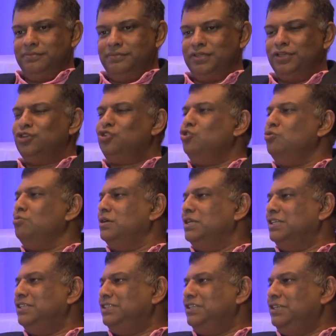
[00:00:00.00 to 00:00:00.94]
The
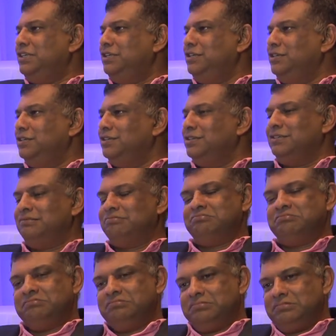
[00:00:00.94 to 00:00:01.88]
humility,
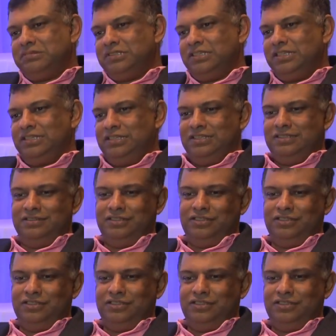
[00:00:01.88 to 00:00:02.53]
the